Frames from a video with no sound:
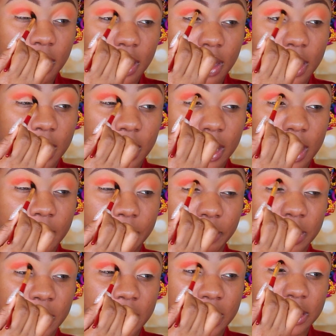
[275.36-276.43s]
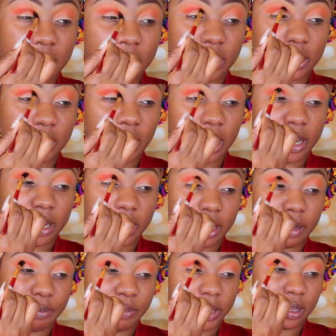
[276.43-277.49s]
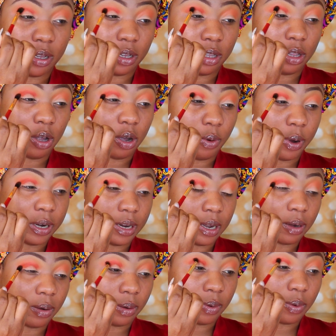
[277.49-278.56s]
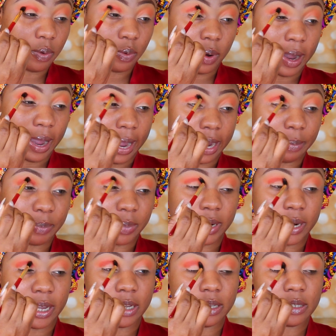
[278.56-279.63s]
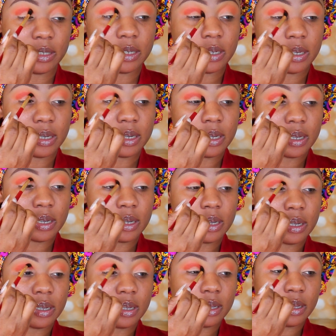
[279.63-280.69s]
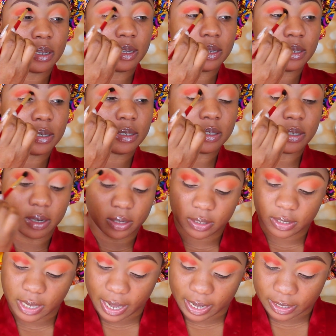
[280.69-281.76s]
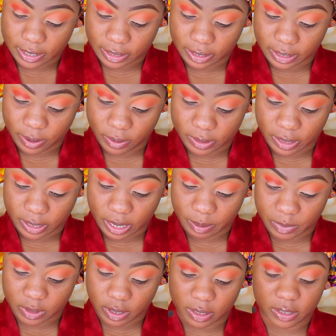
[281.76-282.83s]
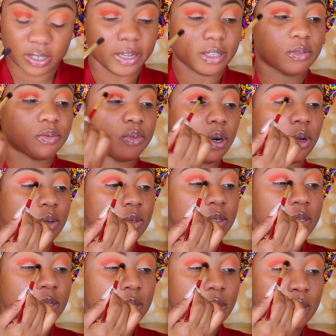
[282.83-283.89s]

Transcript: and I'm placing Shade a bit lower than where I placed Sunset. I think that was the name, Sunset Rose.